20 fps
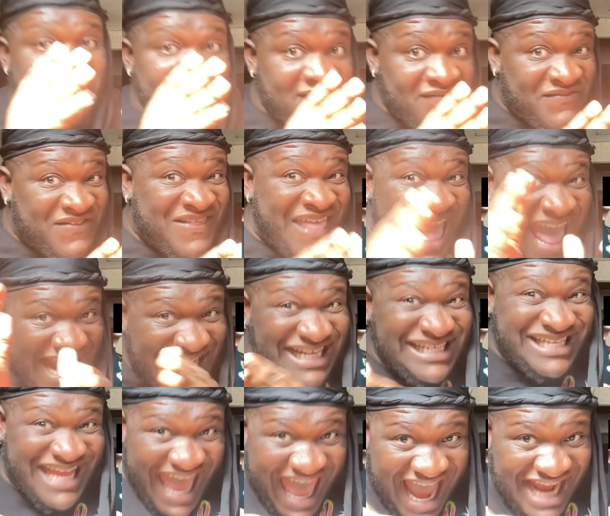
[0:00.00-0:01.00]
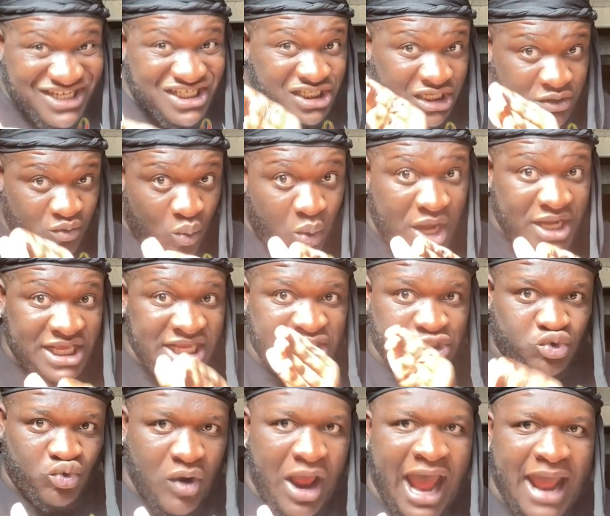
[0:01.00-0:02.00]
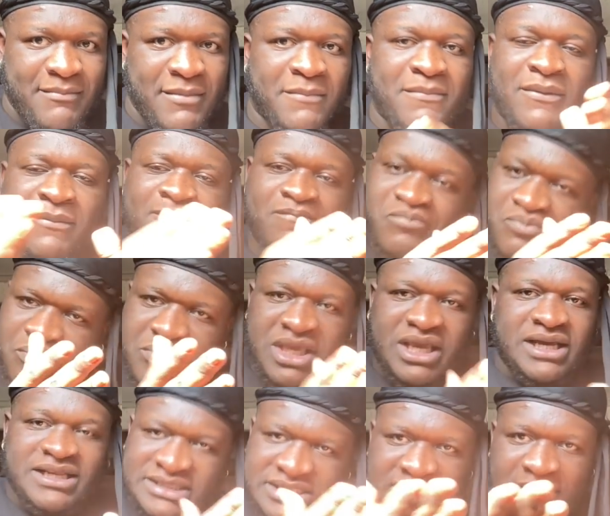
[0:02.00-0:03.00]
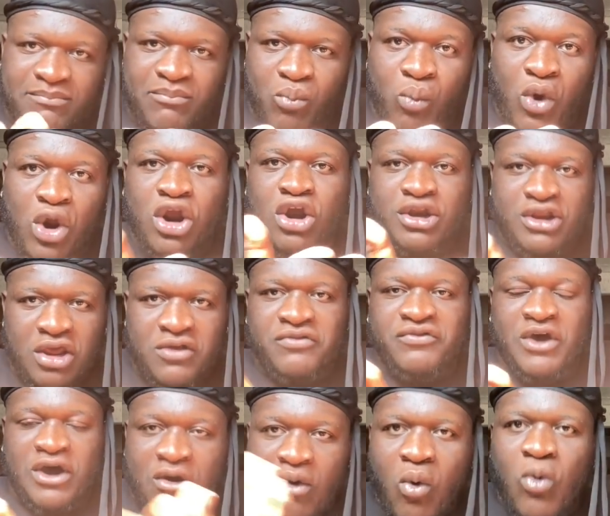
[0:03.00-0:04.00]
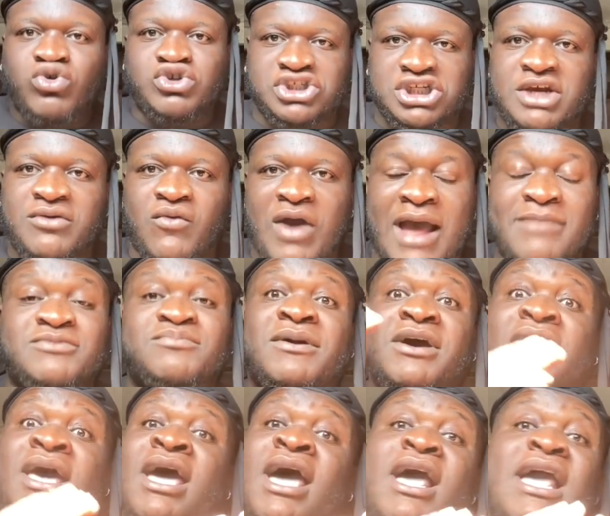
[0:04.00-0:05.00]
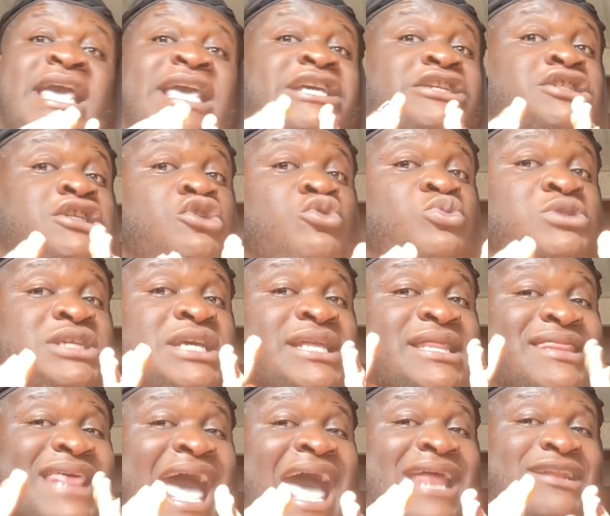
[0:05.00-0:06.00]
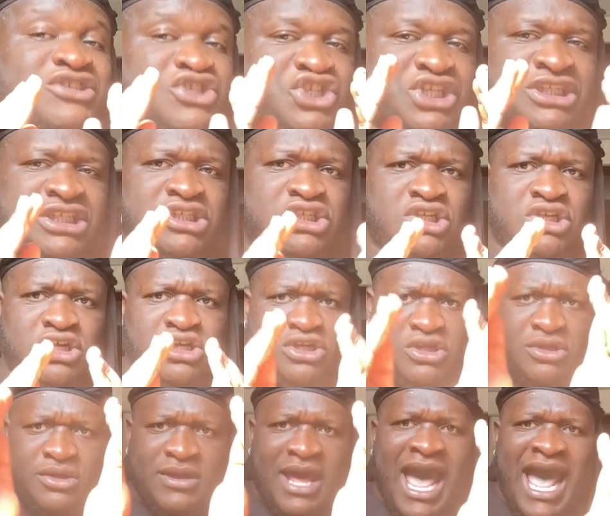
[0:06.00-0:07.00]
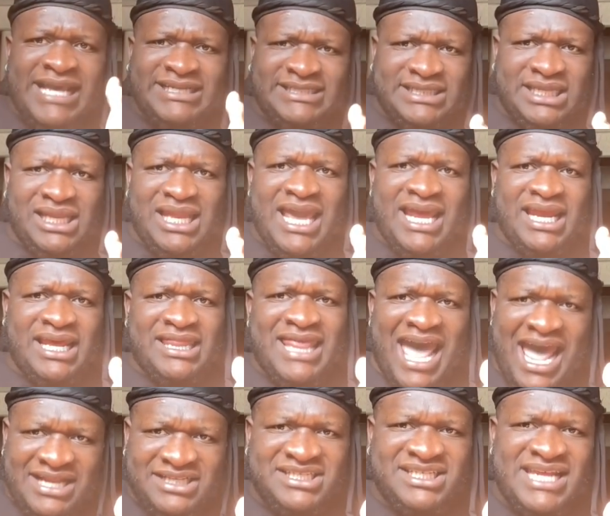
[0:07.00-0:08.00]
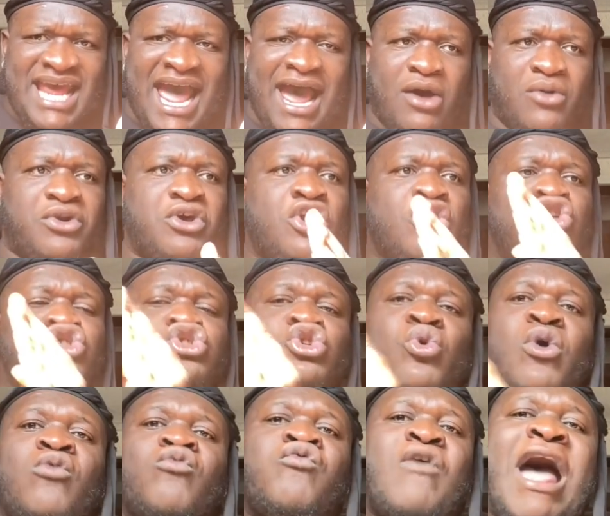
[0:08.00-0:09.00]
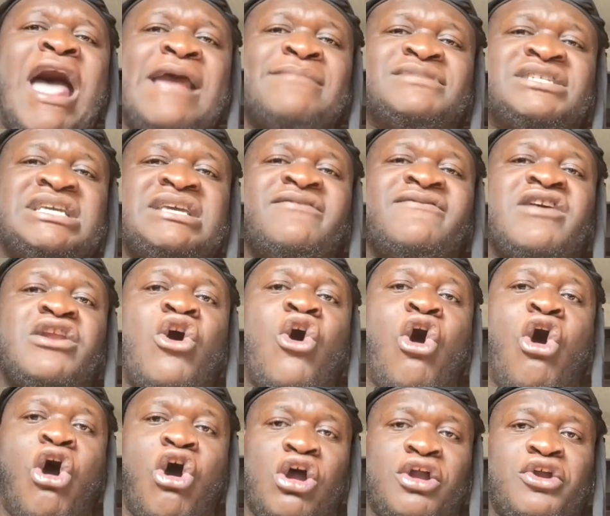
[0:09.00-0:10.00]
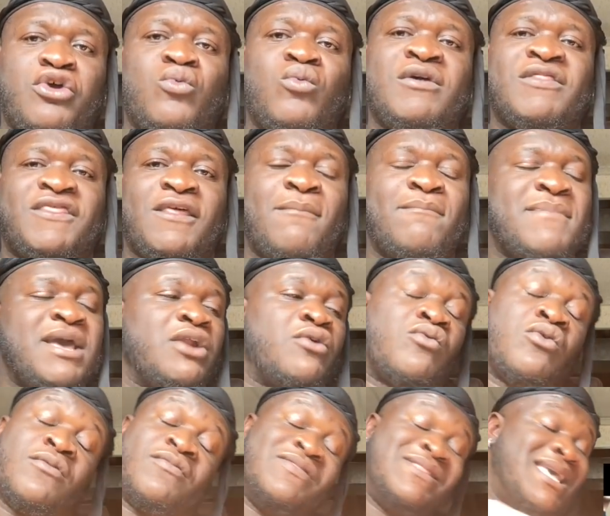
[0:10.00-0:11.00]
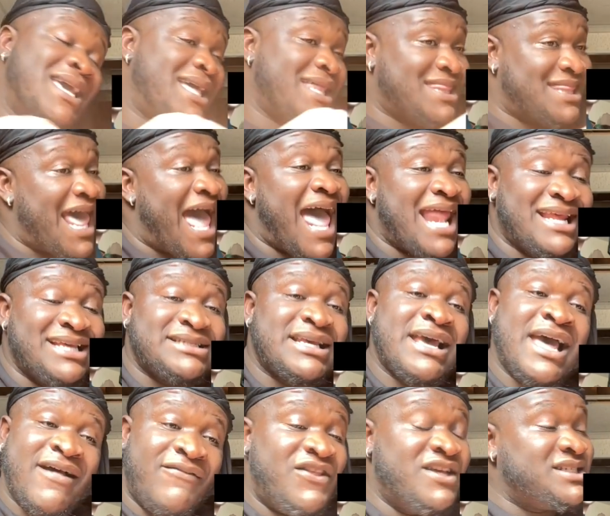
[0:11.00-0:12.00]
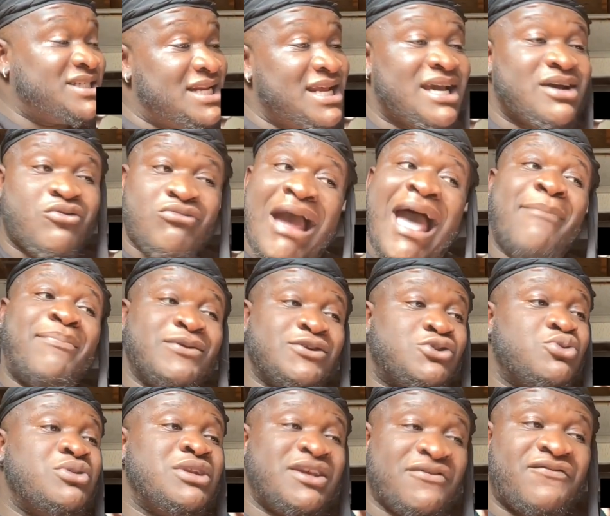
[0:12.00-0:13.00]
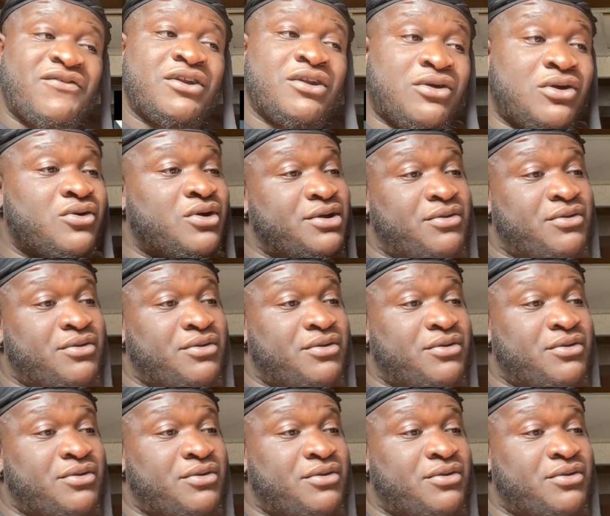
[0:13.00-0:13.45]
That is actually what he's rhyming, but because it's a word, the whole shit rhymes. But he's using that, just isolating that sound, so it rhymes even harder with the mineral. Nigga, that is, this nigga rapping to a different degree.